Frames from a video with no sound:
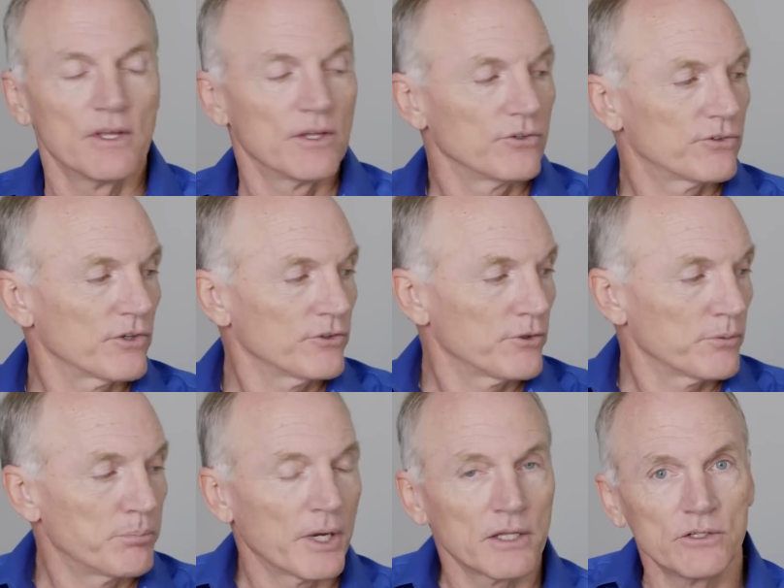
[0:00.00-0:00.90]
such a
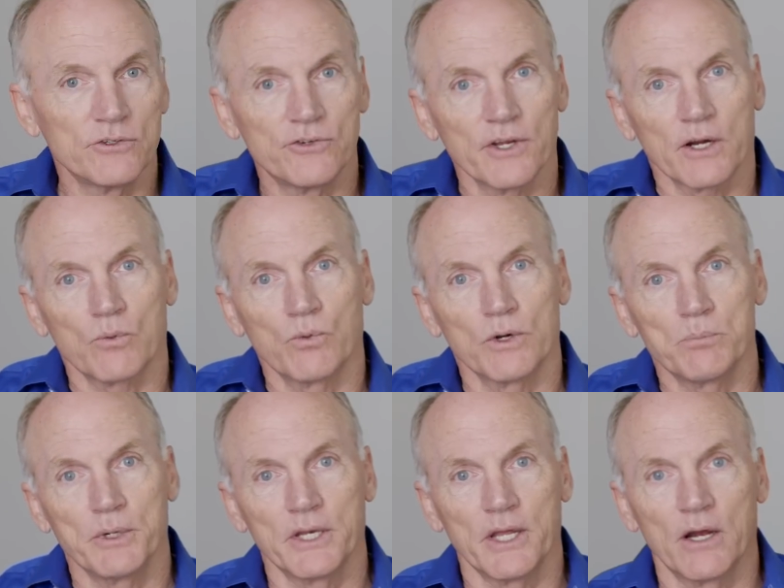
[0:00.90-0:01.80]
belly check would
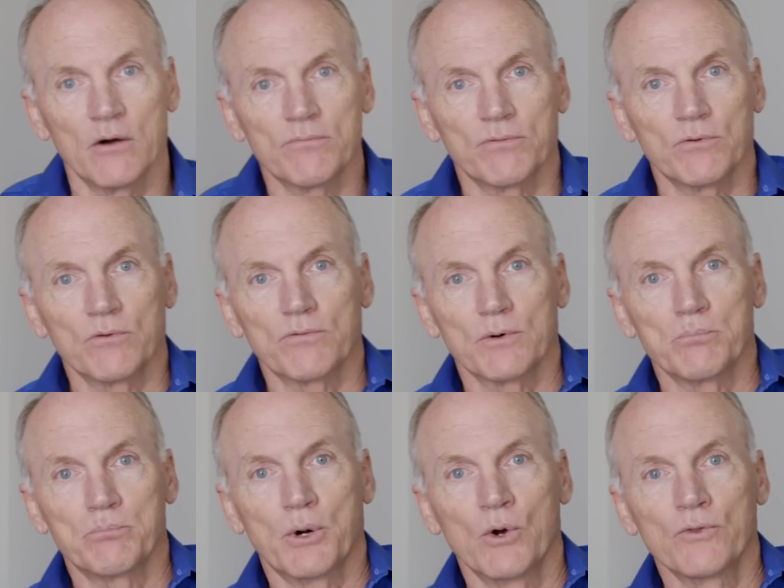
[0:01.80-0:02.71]
have been helpful for
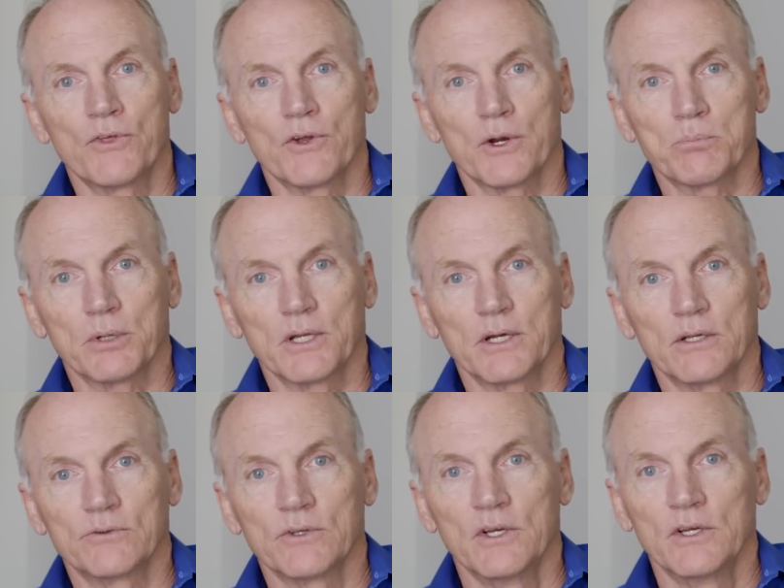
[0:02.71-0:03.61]
both
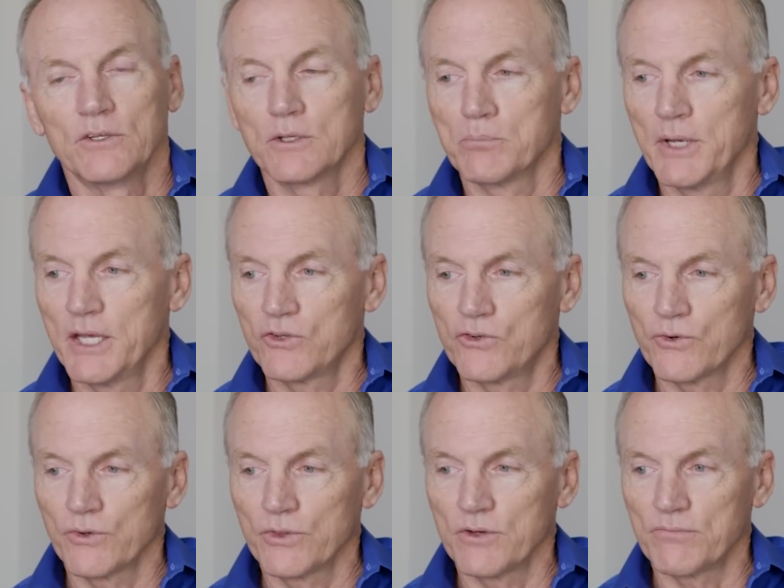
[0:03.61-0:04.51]
airplanes to make
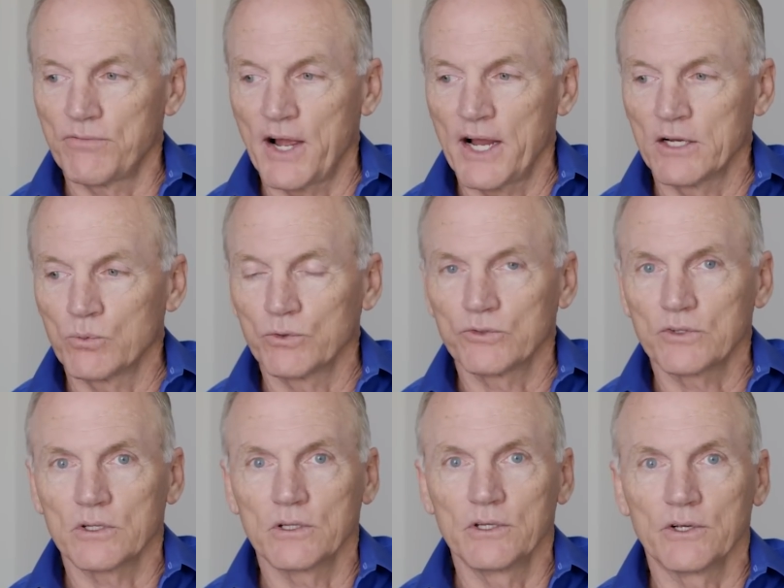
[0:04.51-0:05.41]
sure that final was
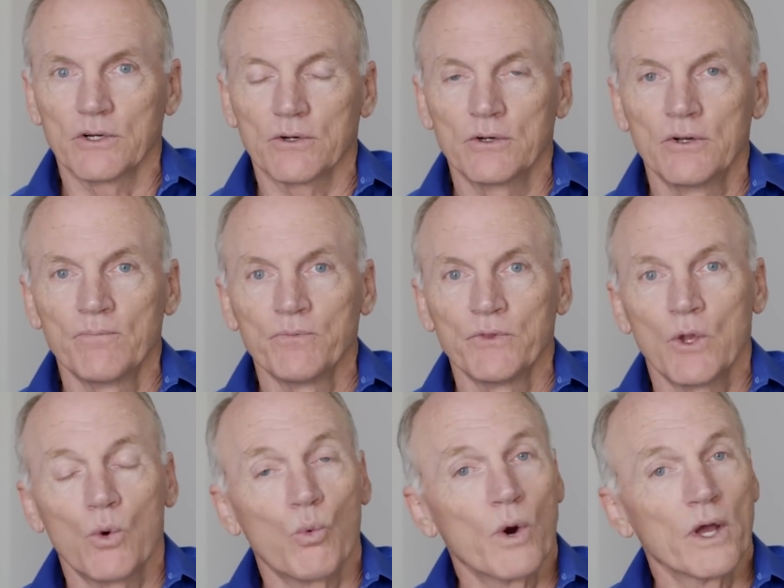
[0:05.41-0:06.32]
clear.
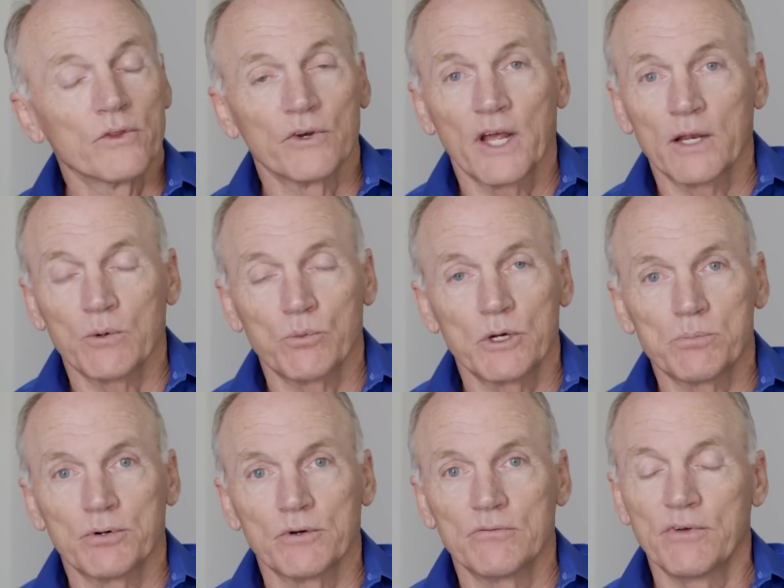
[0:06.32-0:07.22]
Whether or not it would
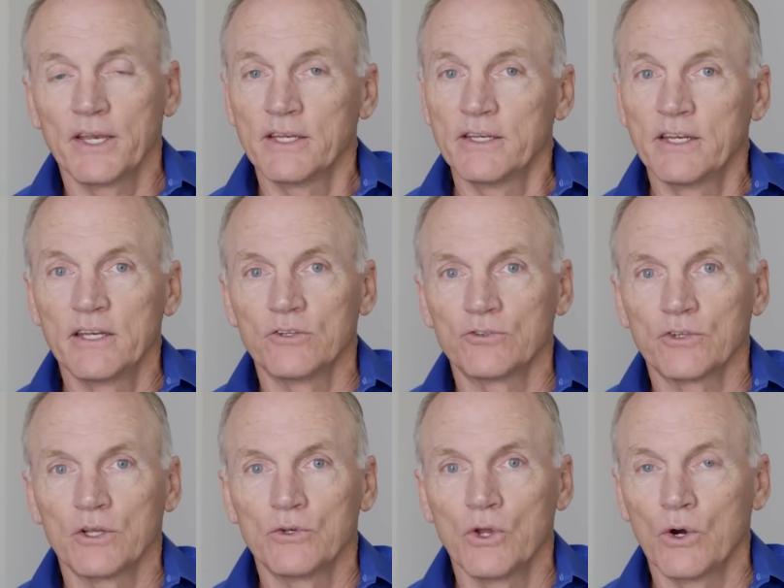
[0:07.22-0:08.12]
have prevented it is
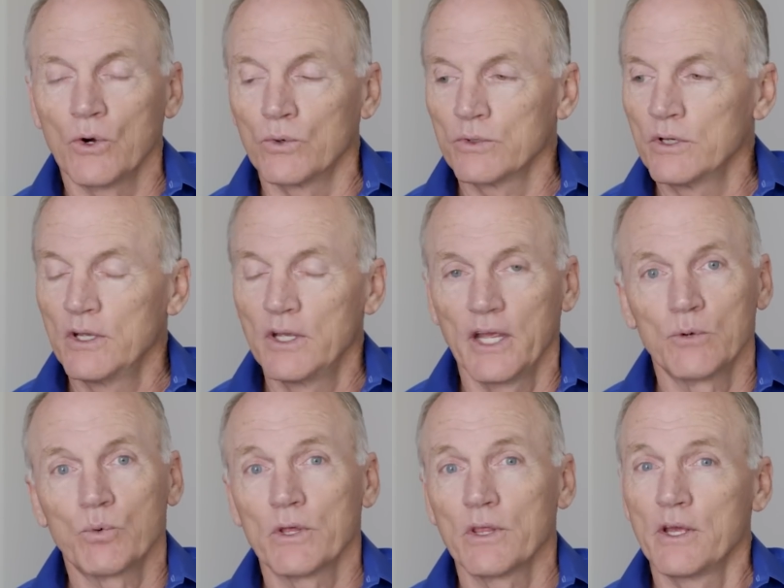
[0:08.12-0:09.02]
unknown,
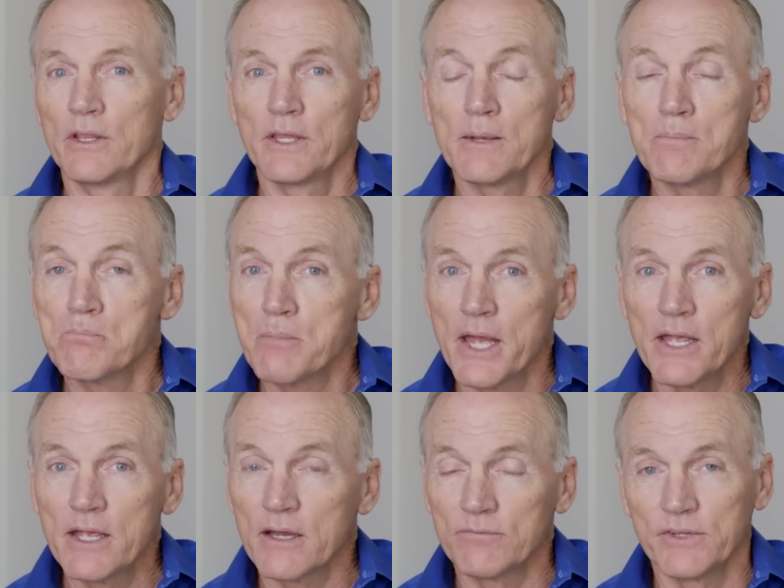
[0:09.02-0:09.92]
and they
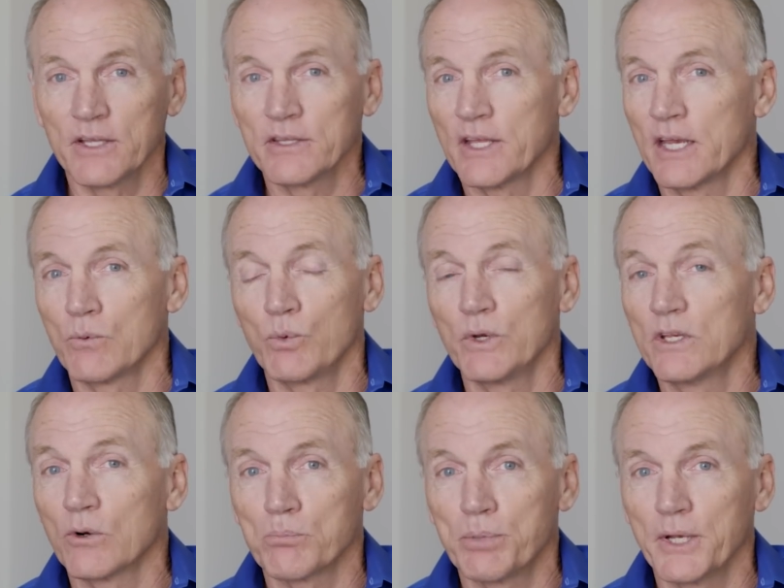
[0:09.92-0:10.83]
may have done that and we
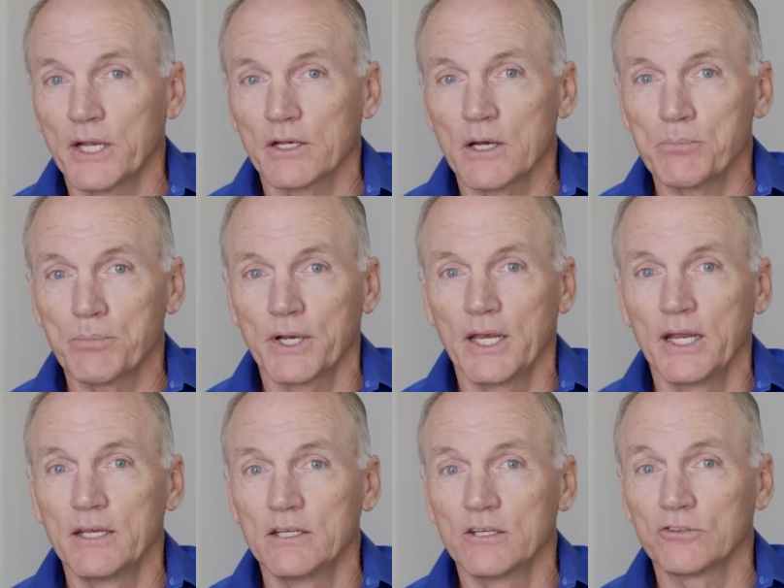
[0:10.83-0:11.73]
don't pick it up on
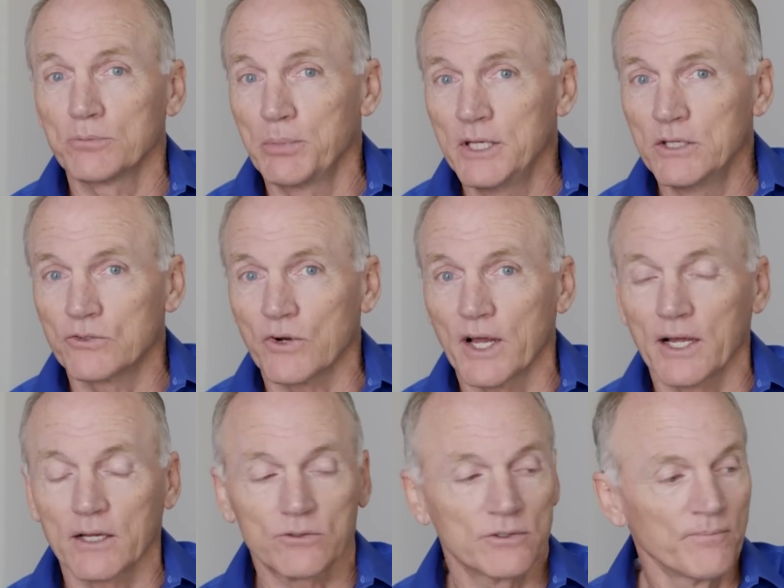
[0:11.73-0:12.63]
ADS-B
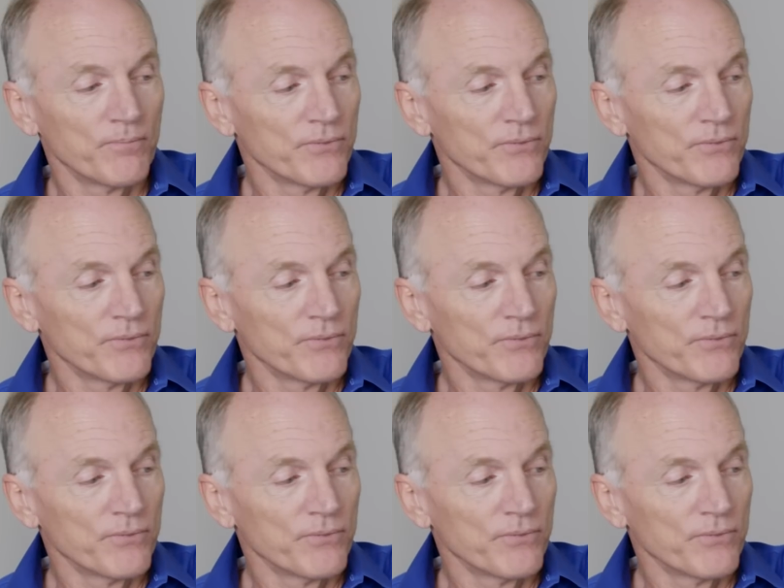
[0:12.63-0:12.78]
tracks.